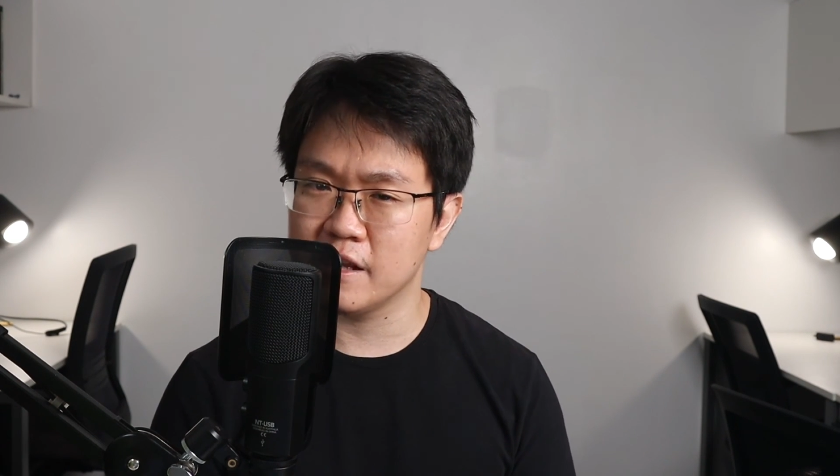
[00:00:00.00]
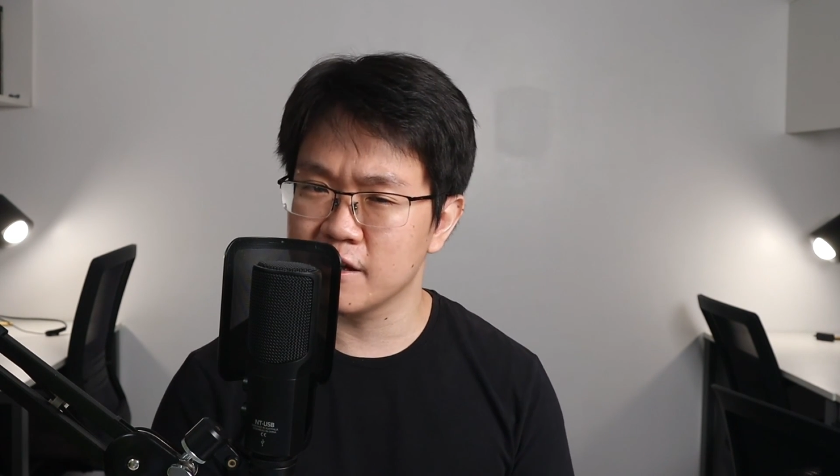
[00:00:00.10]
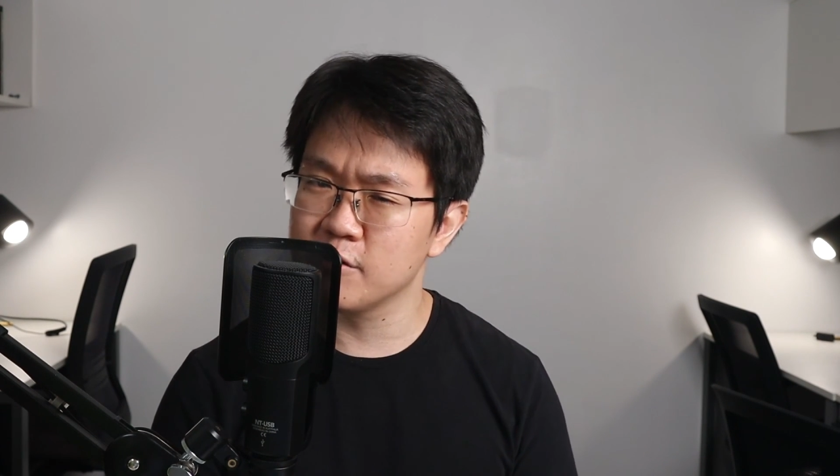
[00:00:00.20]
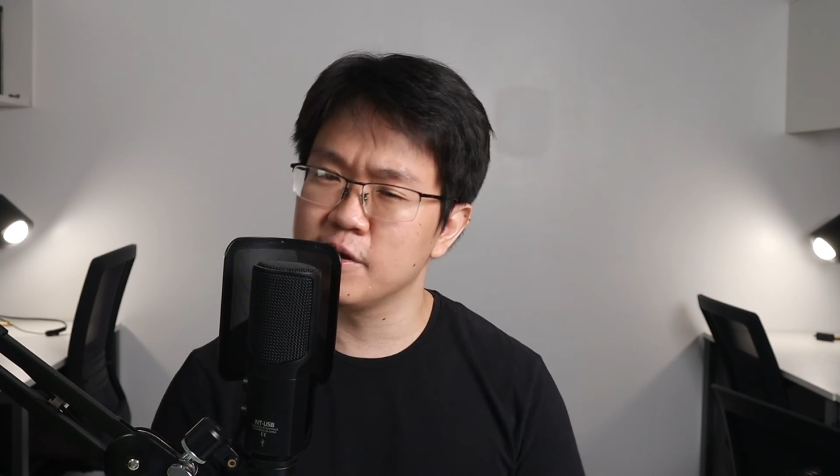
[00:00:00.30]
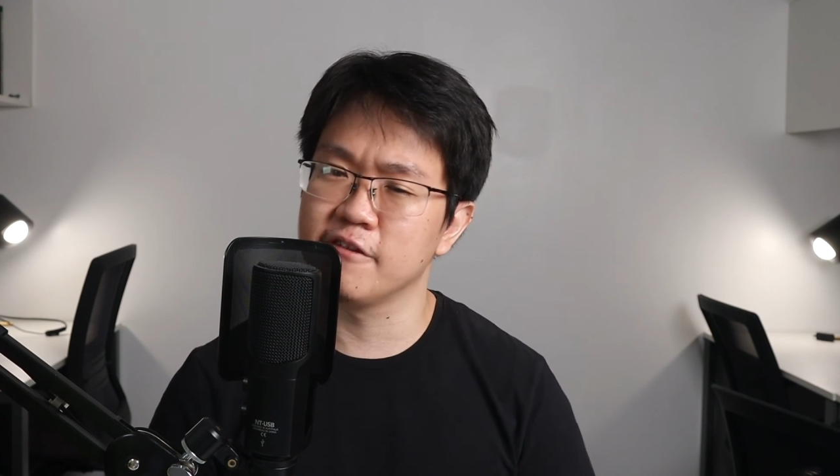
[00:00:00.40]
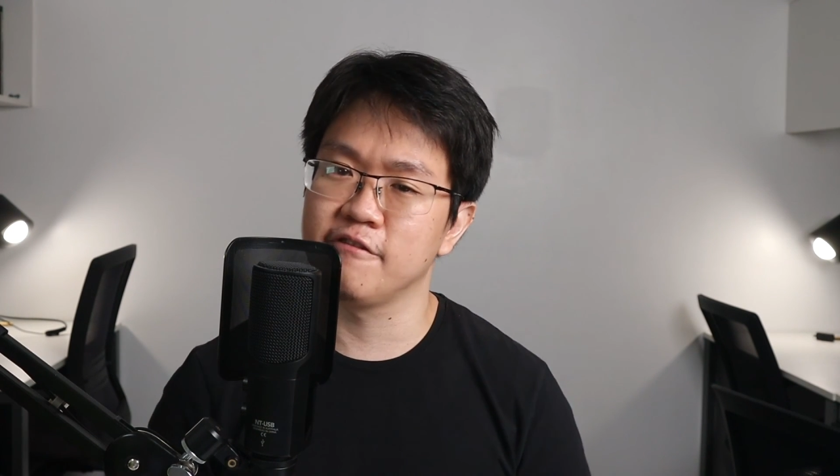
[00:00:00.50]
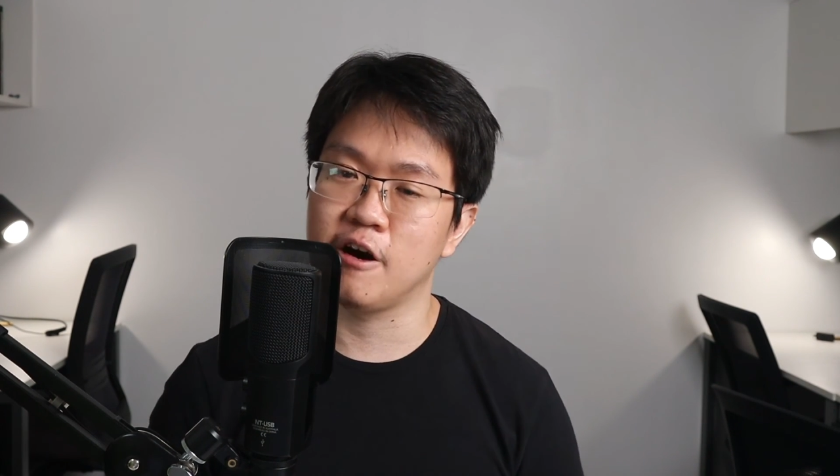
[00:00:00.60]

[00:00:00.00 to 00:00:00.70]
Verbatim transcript: a little bit of